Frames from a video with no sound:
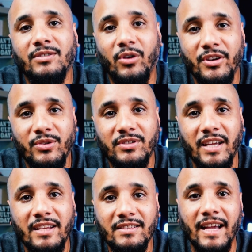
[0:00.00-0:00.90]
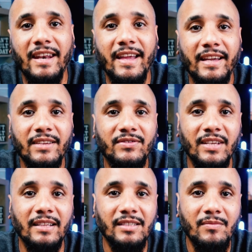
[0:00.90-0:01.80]
audio settings at negative
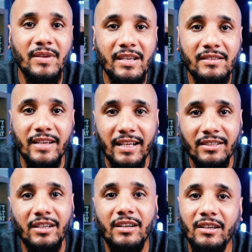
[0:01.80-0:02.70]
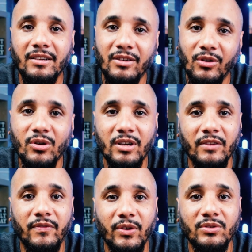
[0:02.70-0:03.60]
10 dBs and the low
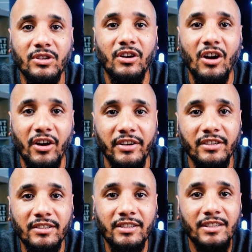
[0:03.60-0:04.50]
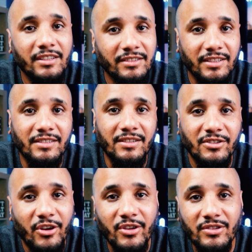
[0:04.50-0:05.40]
cut filter on. This is
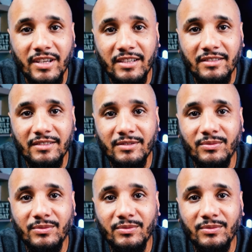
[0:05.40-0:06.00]
an audio test